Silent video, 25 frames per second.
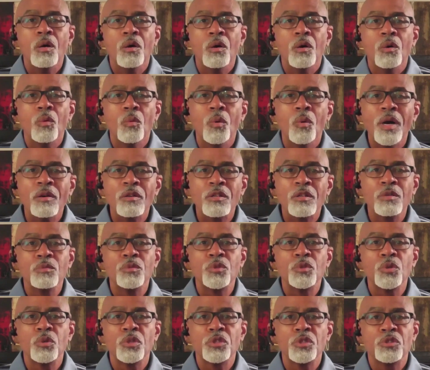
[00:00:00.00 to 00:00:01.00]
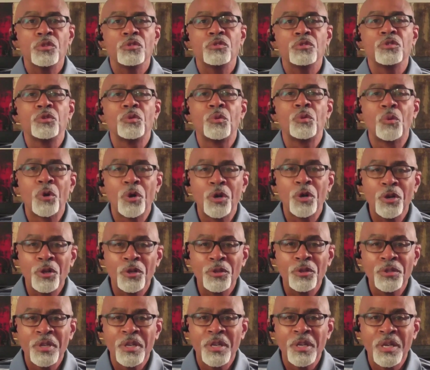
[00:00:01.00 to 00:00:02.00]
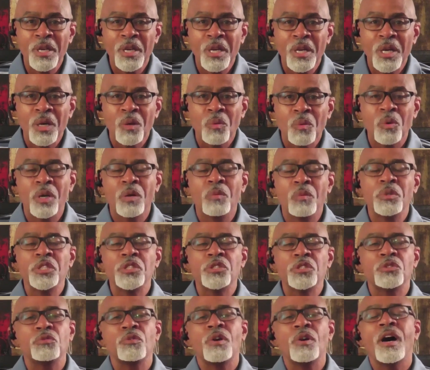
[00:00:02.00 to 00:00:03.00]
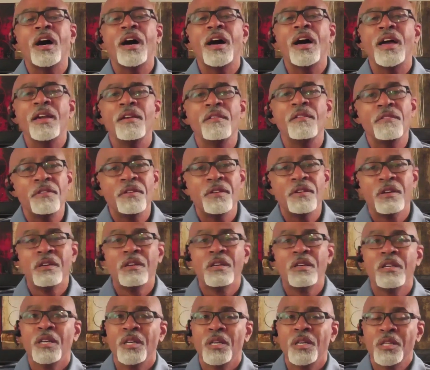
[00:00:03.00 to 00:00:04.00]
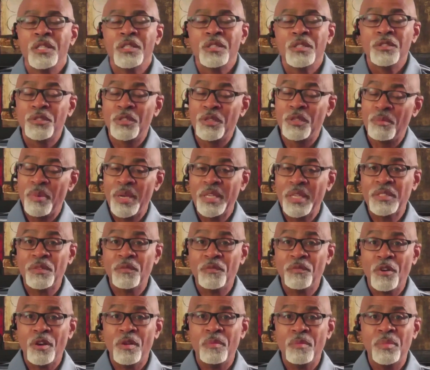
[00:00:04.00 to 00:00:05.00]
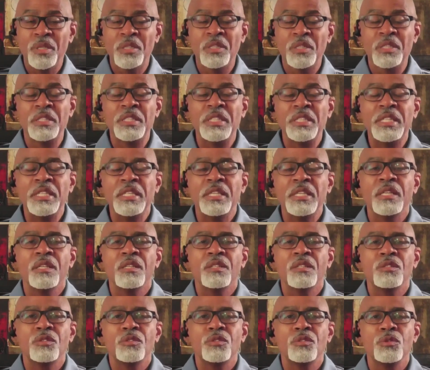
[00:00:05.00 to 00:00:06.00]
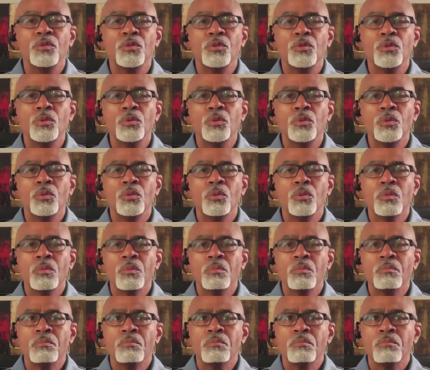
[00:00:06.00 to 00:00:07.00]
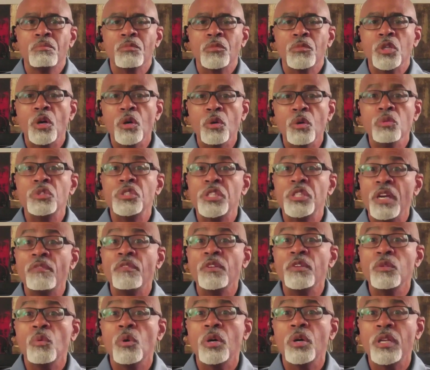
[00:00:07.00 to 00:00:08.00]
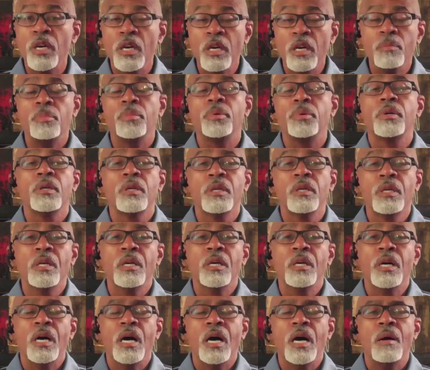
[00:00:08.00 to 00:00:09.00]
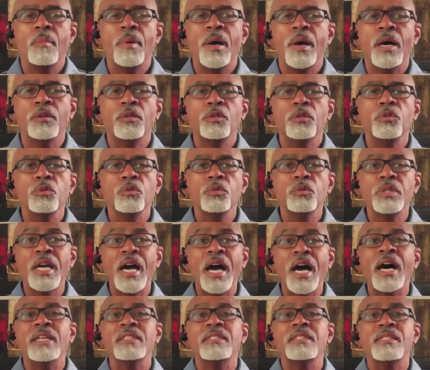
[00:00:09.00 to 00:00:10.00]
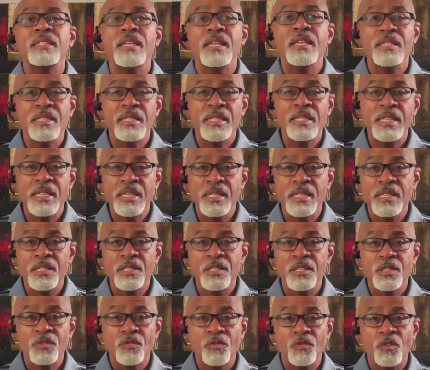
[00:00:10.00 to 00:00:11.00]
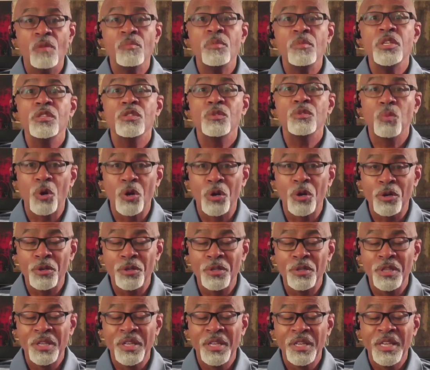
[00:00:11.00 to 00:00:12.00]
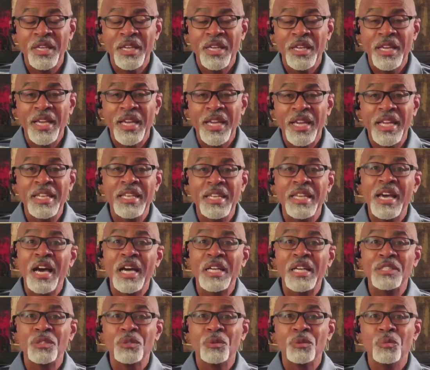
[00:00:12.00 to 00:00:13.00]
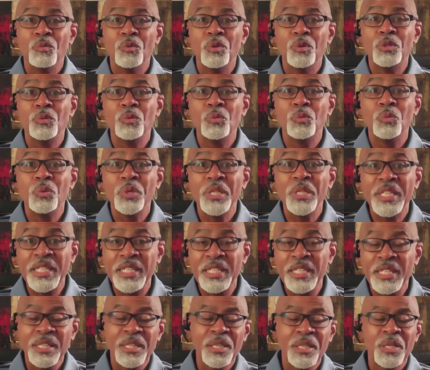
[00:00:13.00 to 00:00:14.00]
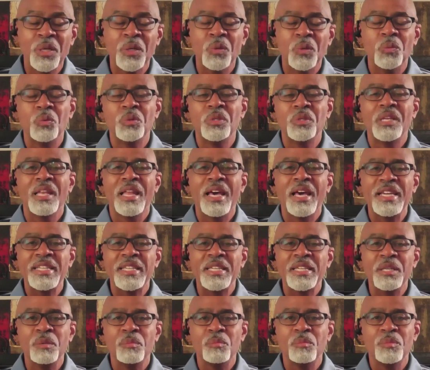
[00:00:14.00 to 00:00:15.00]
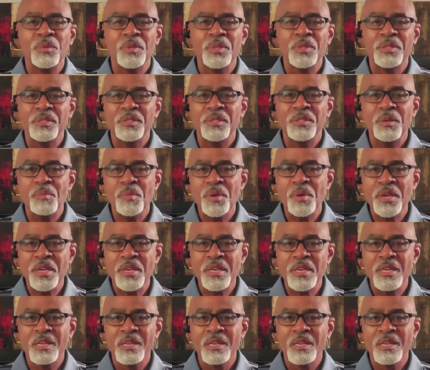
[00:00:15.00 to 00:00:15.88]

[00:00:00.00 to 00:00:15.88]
Welcome to A Church in a World, where we strive to the best of our ability to coach everyone up about who God says he is from his word and not what we would like him to be.